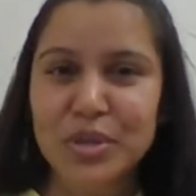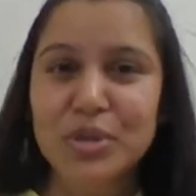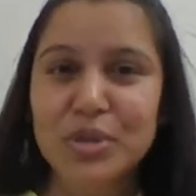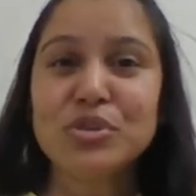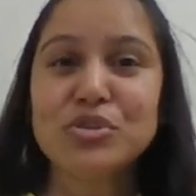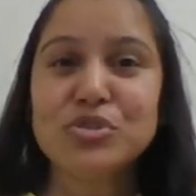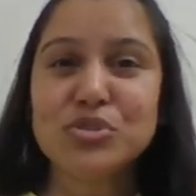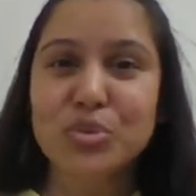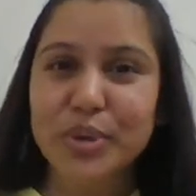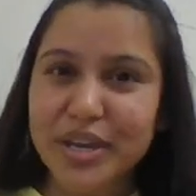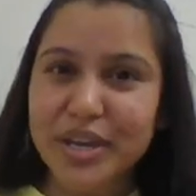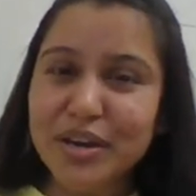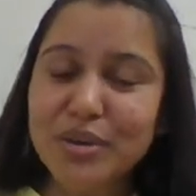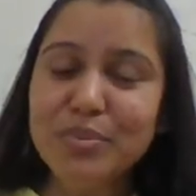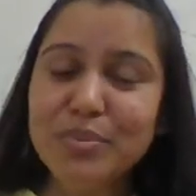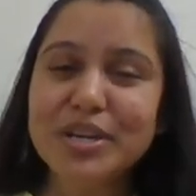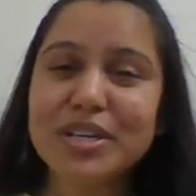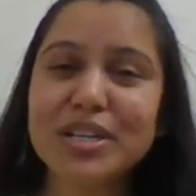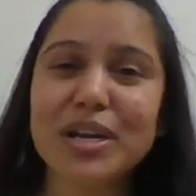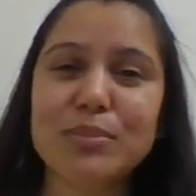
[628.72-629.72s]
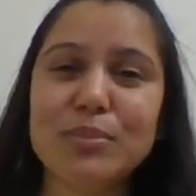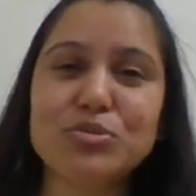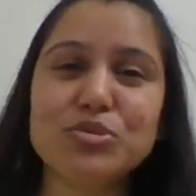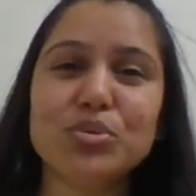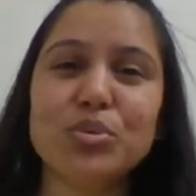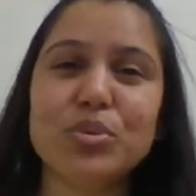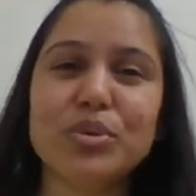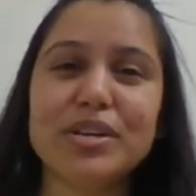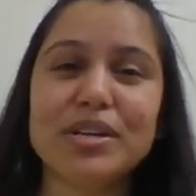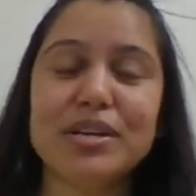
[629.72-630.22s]
So here when it comes to
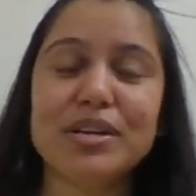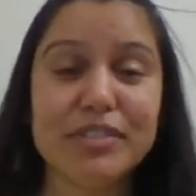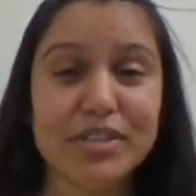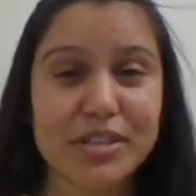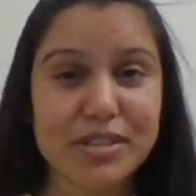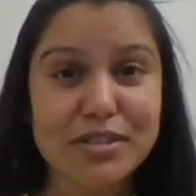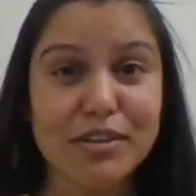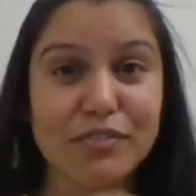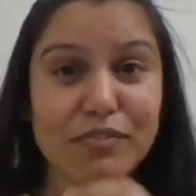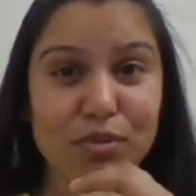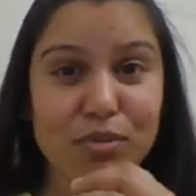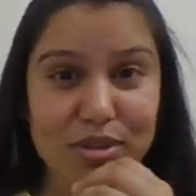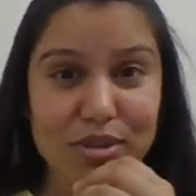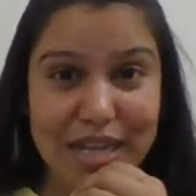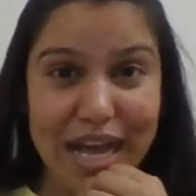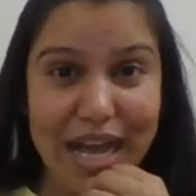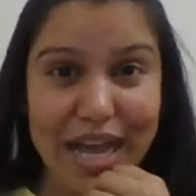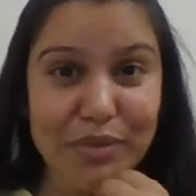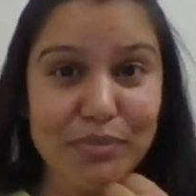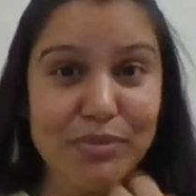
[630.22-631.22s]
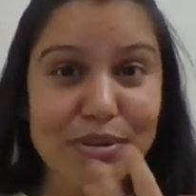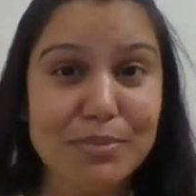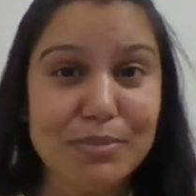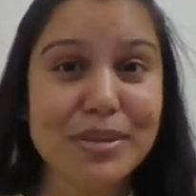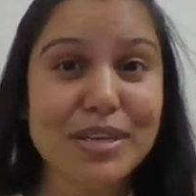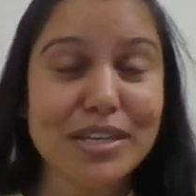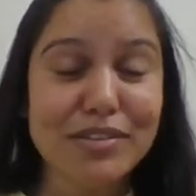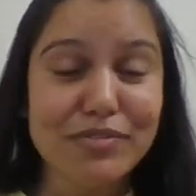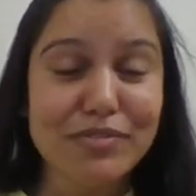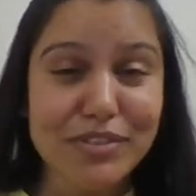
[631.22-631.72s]
oral evidence, of course, I will be
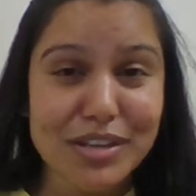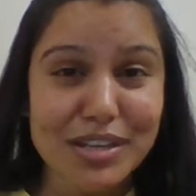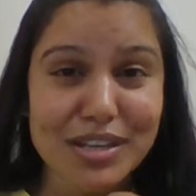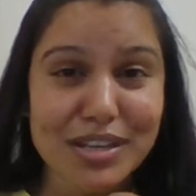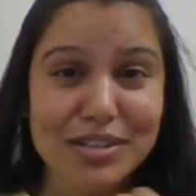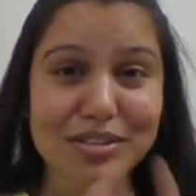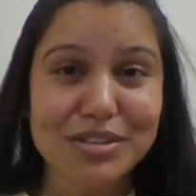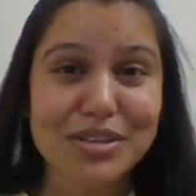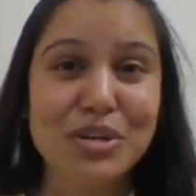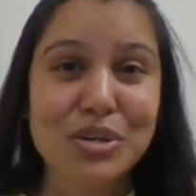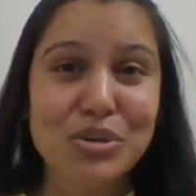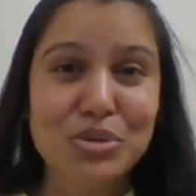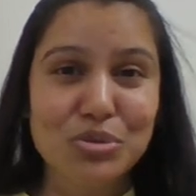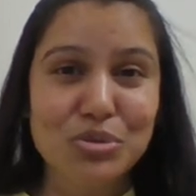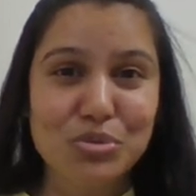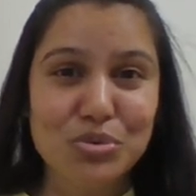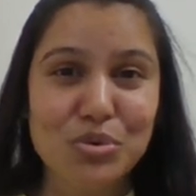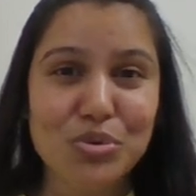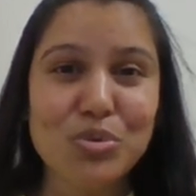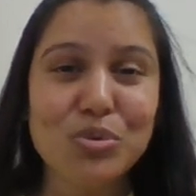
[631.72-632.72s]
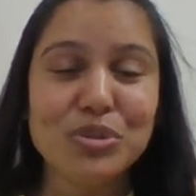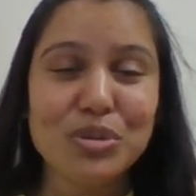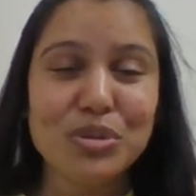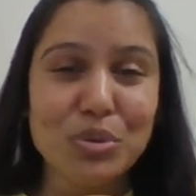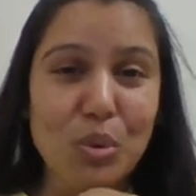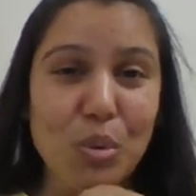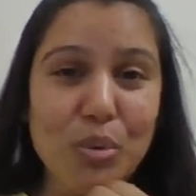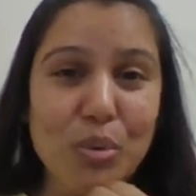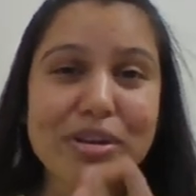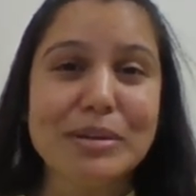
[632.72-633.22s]
giving it through the
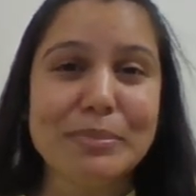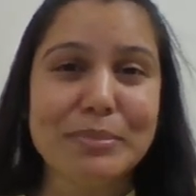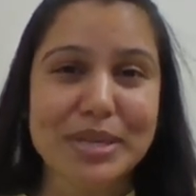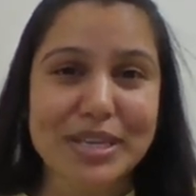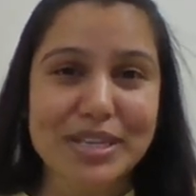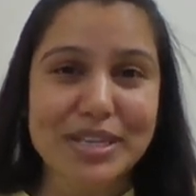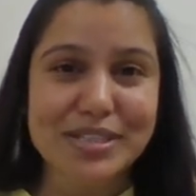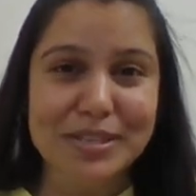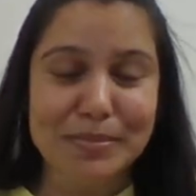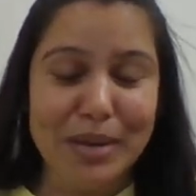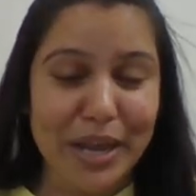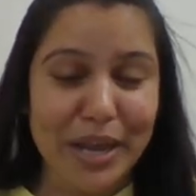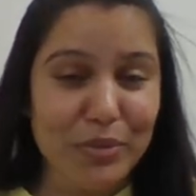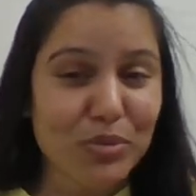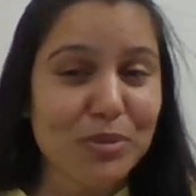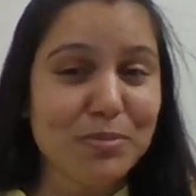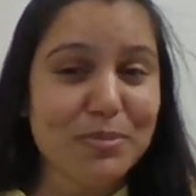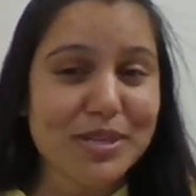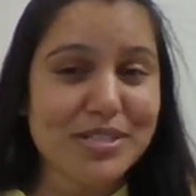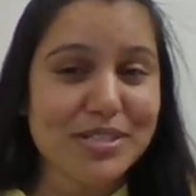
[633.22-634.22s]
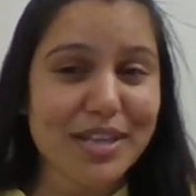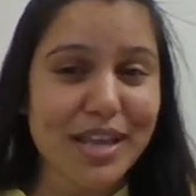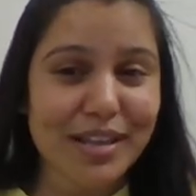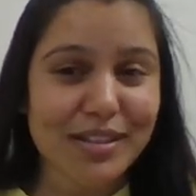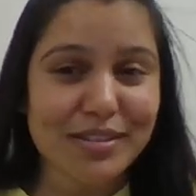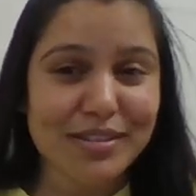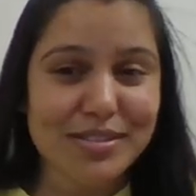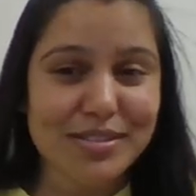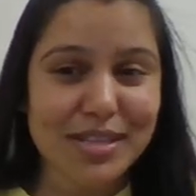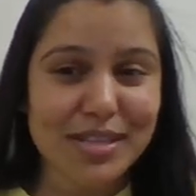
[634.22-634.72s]
oral medium. I would be saying
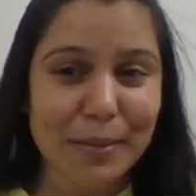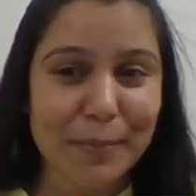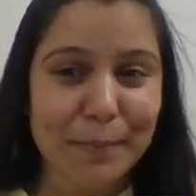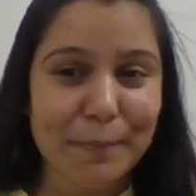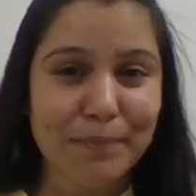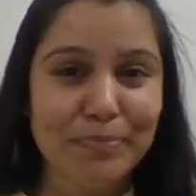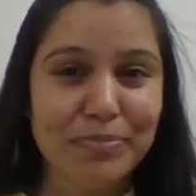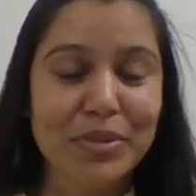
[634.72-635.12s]
the same.